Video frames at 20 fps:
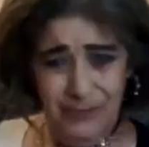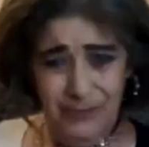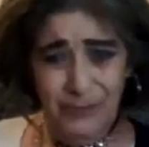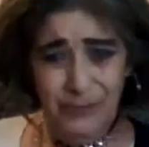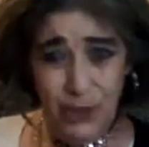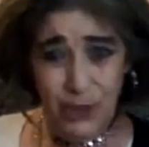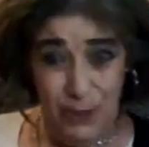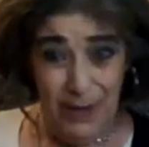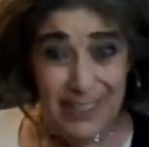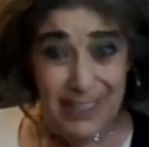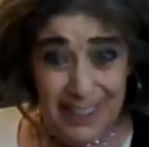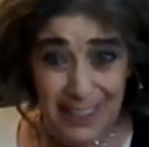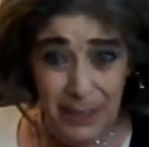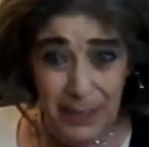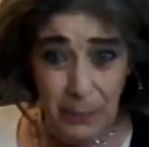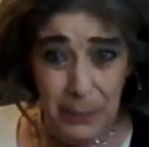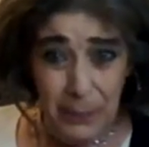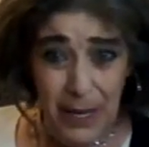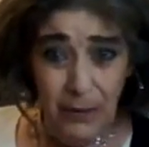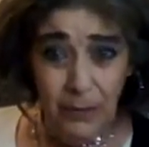trending
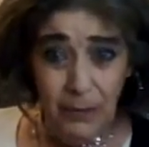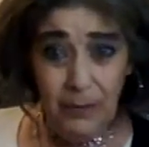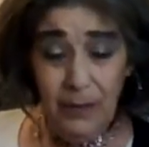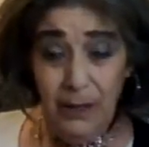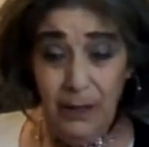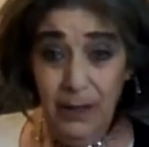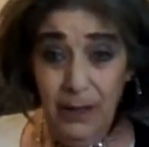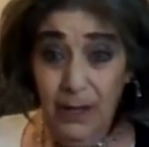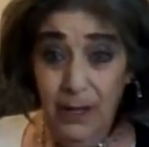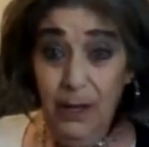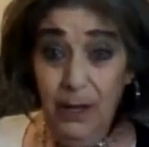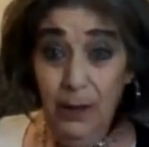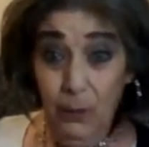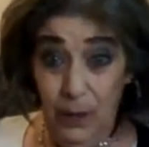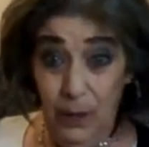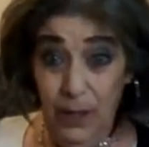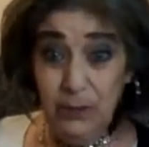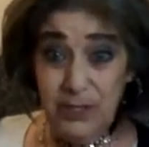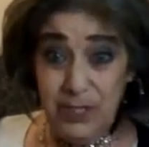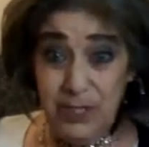about.
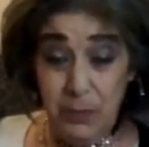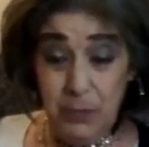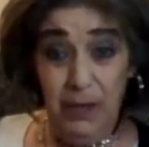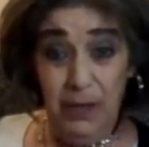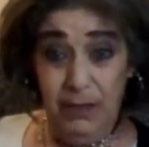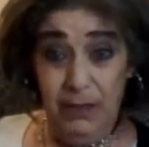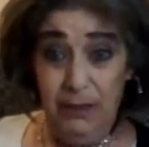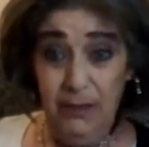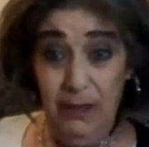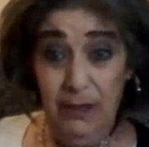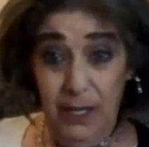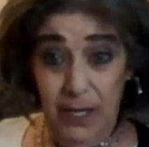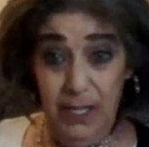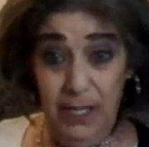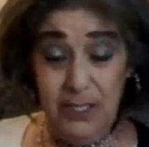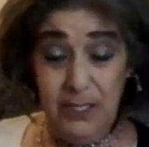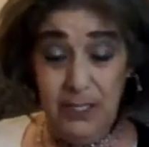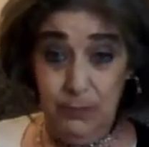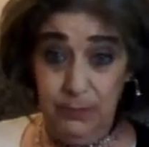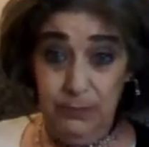Will Smith
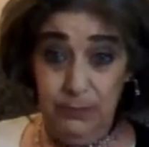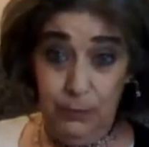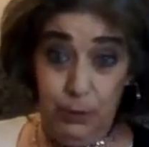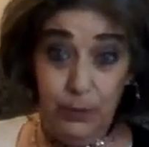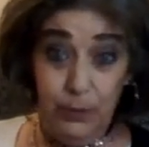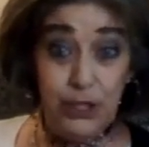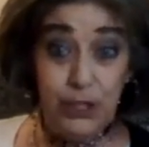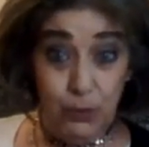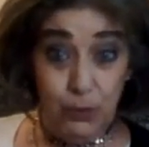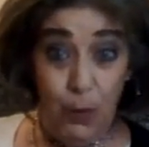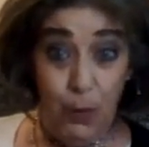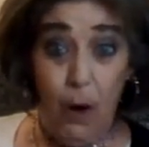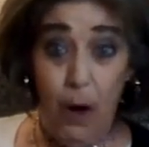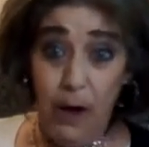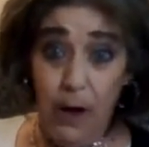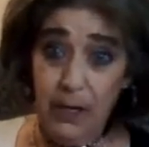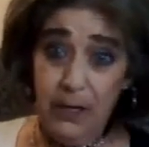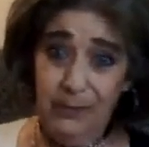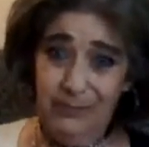hits Chris Rock.